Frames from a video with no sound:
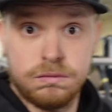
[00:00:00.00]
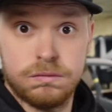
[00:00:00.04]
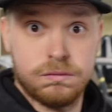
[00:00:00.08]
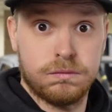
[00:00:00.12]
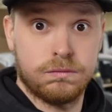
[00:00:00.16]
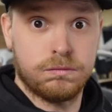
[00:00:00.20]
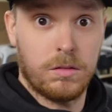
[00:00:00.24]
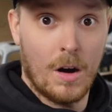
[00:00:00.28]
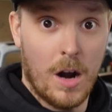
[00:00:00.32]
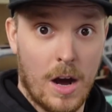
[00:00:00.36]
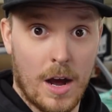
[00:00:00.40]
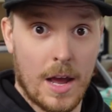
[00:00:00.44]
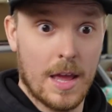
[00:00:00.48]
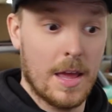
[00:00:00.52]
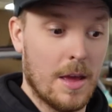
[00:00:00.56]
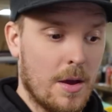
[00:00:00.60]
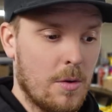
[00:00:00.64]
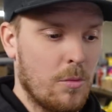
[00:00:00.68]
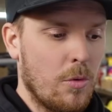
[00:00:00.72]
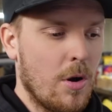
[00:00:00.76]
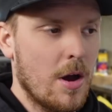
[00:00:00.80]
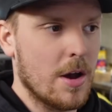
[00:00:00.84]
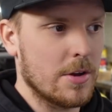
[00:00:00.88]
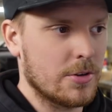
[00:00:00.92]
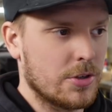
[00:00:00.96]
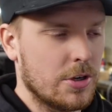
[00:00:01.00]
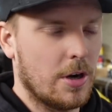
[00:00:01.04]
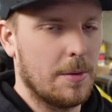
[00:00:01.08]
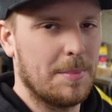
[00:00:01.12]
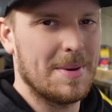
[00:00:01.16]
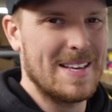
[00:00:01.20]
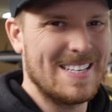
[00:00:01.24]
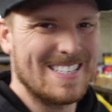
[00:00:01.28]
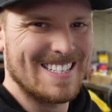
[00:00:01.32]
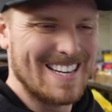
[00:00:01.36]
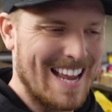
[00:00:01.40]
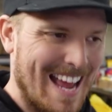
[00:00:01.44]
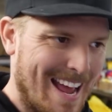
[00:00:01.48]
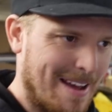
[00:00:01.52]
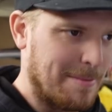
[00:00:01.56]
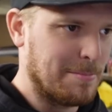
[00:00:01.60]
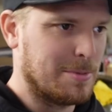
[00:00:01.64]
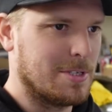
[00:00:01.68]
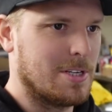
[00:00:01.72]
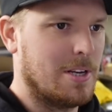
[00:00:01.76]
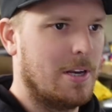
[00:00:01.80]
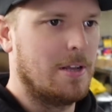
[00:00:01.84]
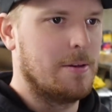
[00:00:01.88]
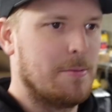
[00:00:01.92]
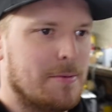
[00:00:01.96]
Right, workshop is an
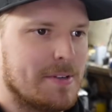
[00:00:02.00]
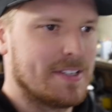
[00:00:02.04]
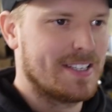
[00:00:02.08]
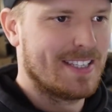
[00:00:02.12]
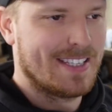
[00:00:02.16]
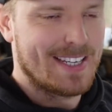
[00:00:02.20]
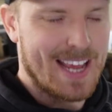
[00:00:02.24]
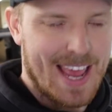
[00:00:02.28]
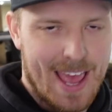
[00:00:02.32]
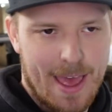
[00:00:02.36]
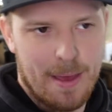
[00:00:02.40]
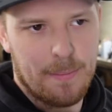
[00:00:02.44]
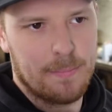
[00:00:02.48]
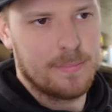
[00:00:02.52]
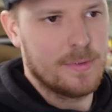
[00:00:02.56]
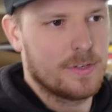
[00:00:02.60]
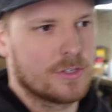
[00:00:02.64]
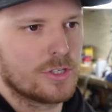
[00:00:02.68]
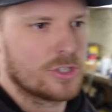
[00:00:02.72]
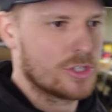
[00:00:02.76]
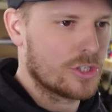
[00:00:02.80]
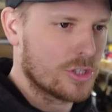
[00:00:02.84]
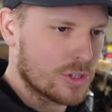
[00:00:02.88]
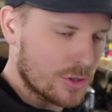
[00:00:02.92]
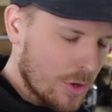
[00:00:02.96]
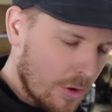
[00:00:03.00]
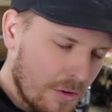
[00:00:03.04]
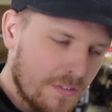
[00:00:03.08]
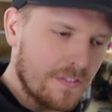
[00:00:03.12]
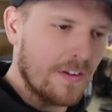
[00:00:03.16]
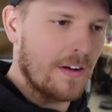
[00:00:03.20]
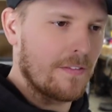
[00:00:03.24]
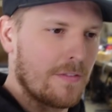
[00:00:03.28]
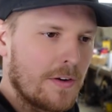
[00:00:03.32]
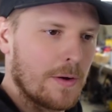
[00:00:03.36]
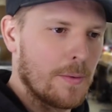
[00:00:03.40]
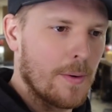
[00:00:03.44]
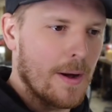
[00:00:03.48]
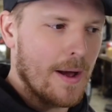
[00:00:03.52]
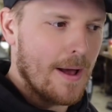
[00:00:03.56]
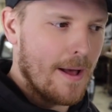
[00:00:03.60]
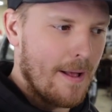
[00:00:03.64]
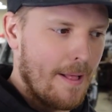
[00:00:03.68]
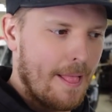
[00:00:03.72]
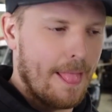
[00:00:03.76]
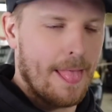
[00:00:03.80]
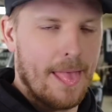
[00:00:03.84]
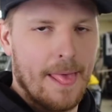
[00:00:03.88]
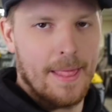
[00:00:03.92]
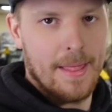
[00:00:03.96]
absolute tip. There's stuff everywhere.